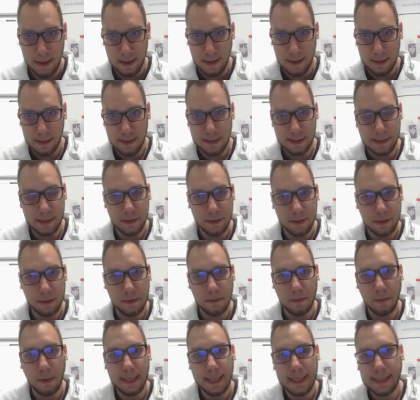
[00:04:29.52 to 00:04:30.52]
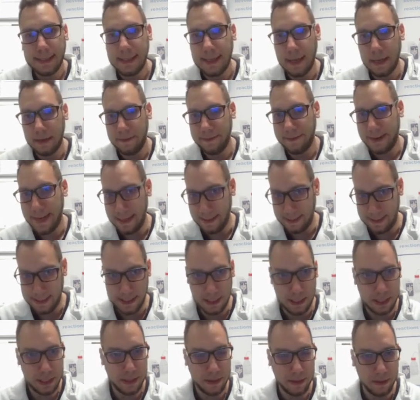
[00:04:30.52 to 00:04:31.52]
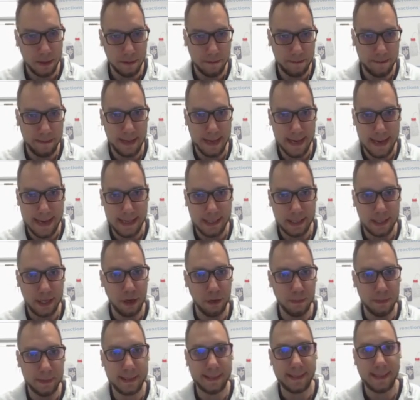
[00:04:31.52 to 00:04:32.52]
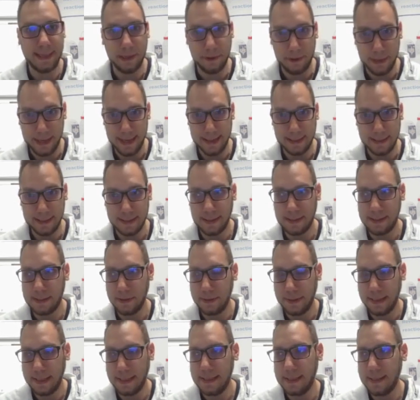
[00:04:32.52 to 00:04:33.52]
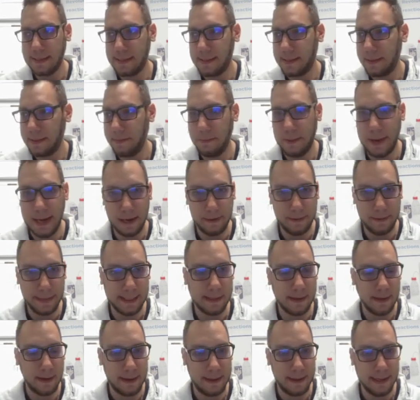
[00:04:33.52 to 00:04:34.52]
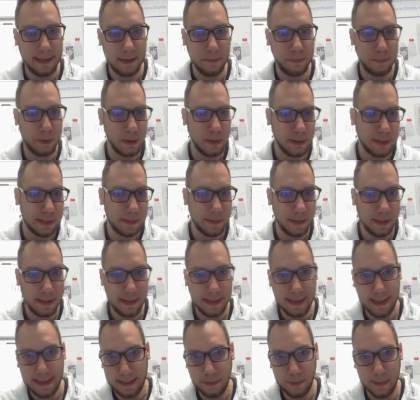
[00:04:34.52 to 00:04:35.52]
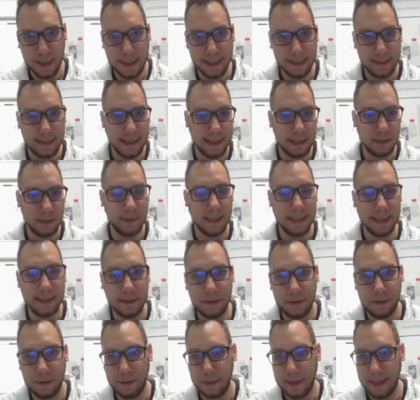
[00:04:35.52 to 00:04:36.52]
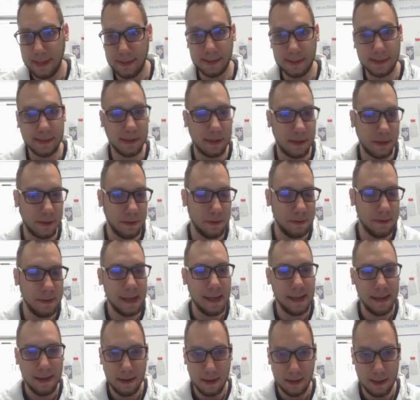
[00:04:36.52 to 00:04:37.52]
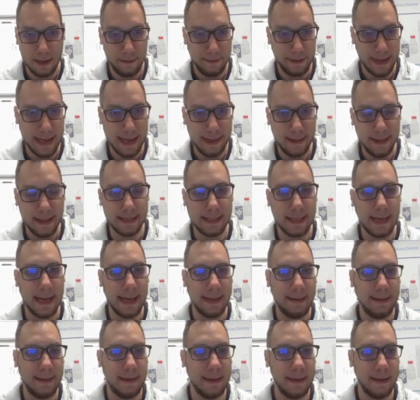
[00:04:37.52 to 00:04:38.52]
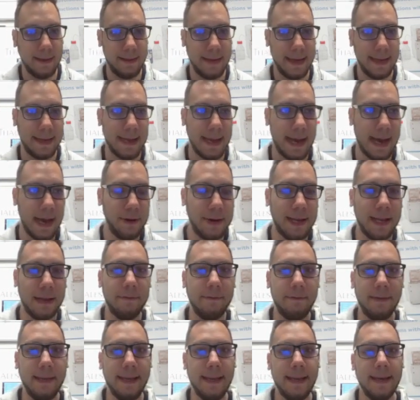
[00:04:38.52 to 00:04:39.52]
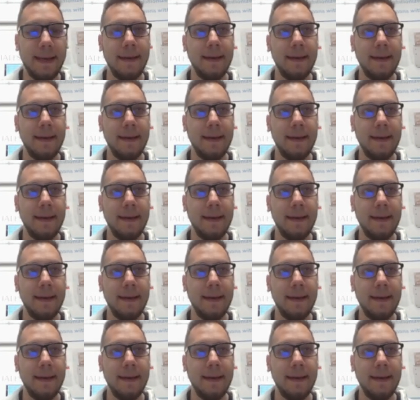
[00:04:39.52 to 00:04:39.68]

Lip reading: So what is the advantage of the H-Cube series? So this is where we started approximately 22 years ago. We had this idea that how can we